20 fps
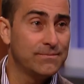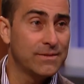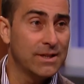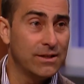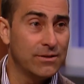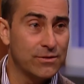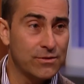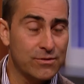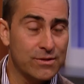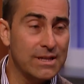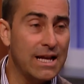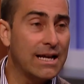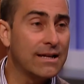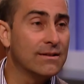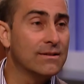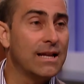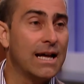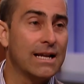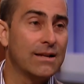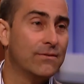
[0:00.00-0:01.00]
You yeah. know, there's not a
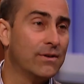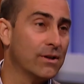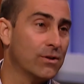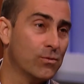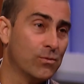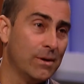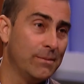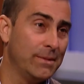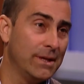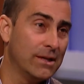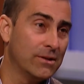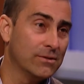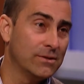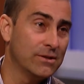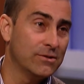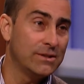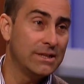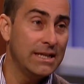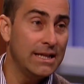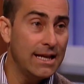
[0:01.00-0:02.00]
lot of other women out
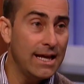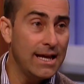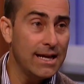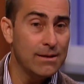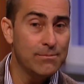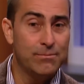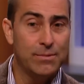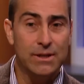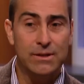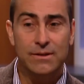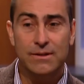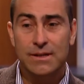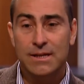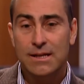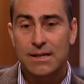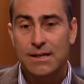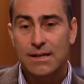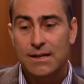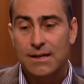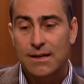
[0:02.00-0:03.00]
there today, but
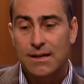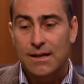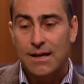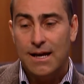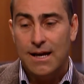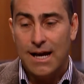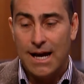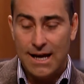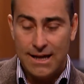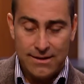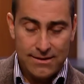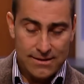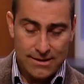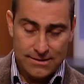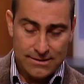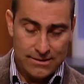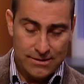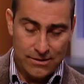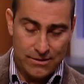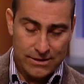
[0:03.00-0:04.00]
I,
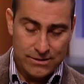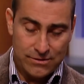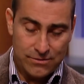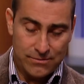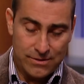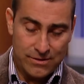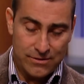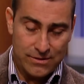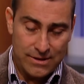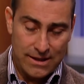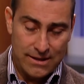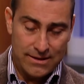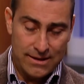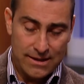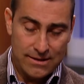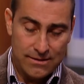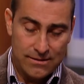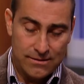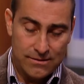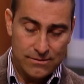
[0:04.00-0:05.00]
you know, I just want to say
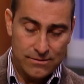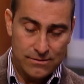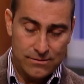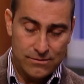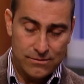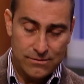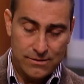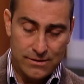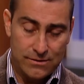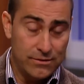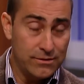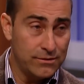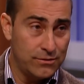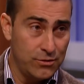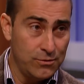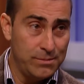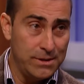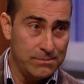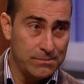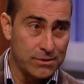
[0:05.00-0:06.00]
that
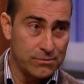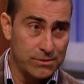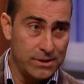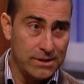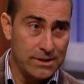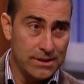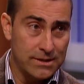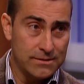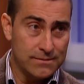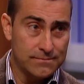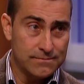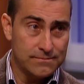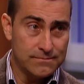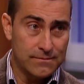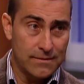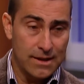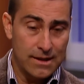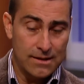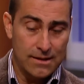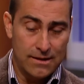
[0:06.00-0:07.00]
two people really to
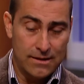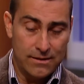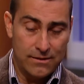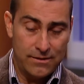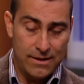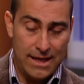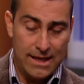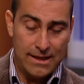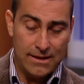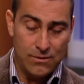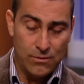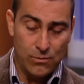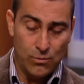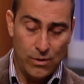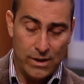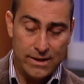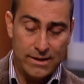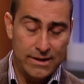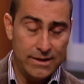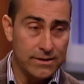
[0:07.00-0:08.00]
uh, thank.
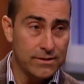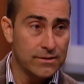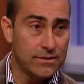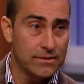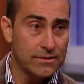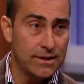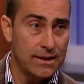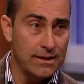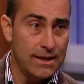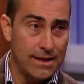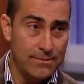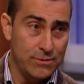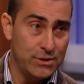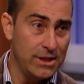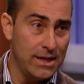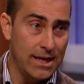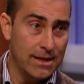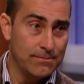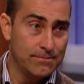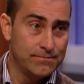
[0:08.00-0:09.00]
One is
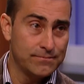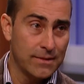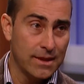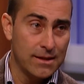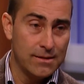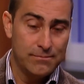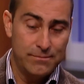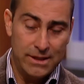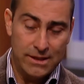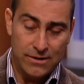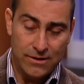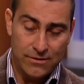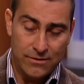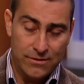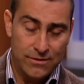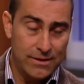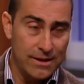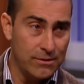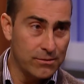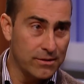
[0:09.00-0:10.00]
MGM mm -hmm. because
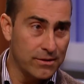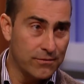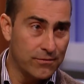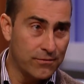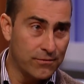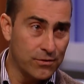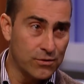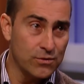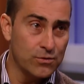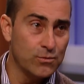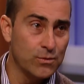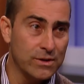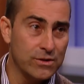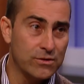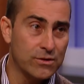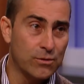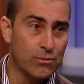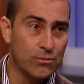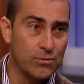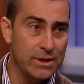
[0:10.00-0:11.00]
they were the first ones
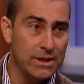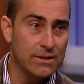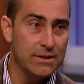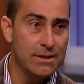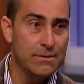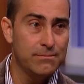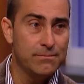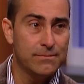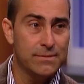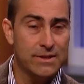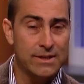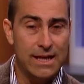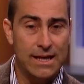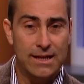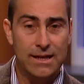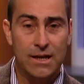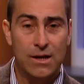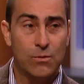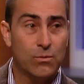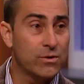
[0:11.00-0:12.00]
to really say,
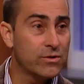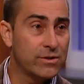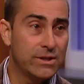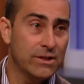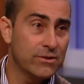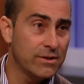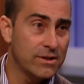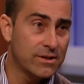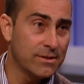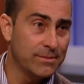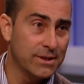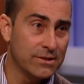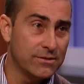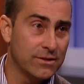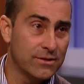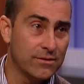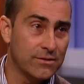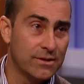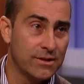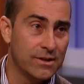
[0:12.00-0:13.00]
we're serious about
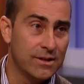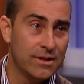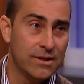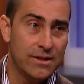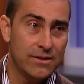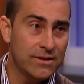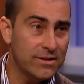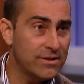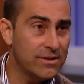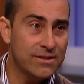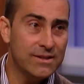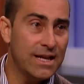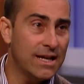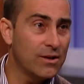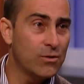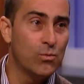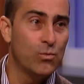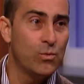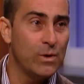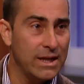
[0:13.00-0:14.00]
this. Right. This is not
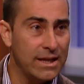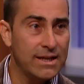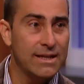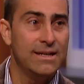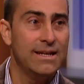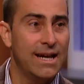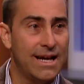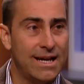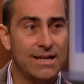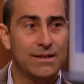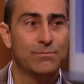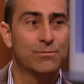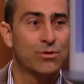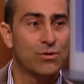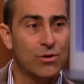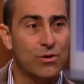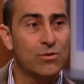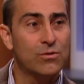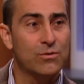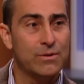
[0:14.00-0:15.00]
a wink and nod
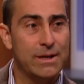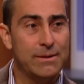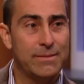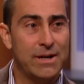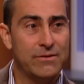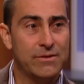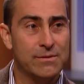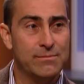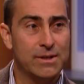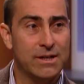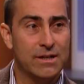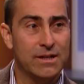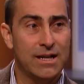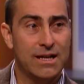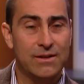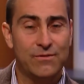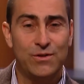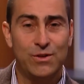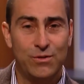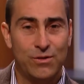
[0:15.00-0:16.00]
program, everybody. And
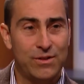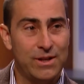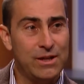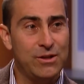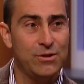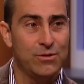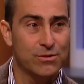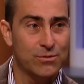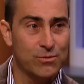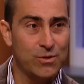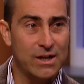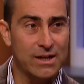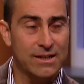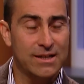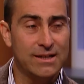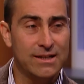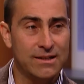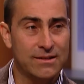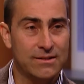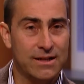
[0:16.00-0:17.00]
if you think you are
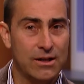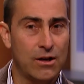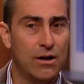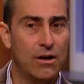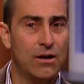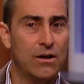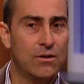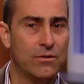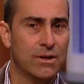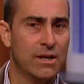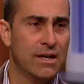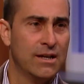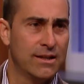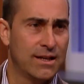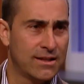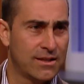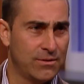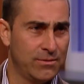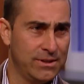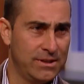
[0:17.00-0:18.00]
walking in like, oh,
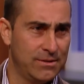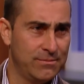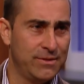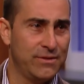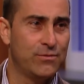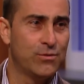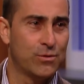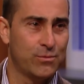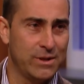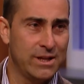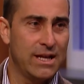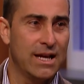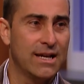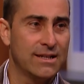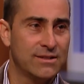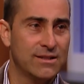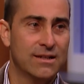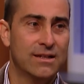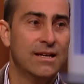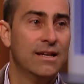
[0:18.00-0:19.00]
that's how we did it before, we got
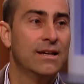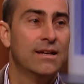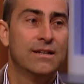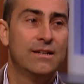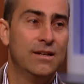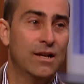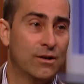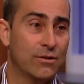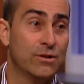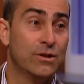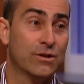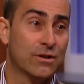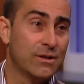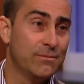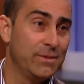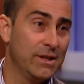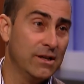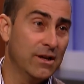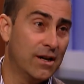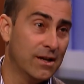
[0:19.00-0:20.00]
you. Mm -hmm. No, you're going
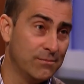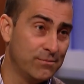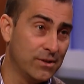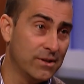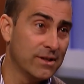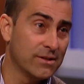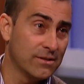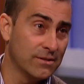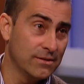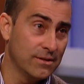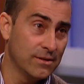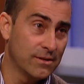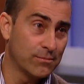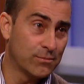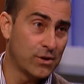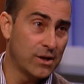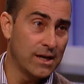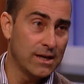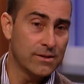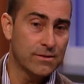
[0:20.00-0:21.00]
to be unpleasantly
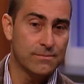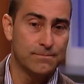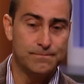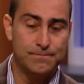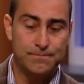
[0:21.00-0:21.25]
surprised.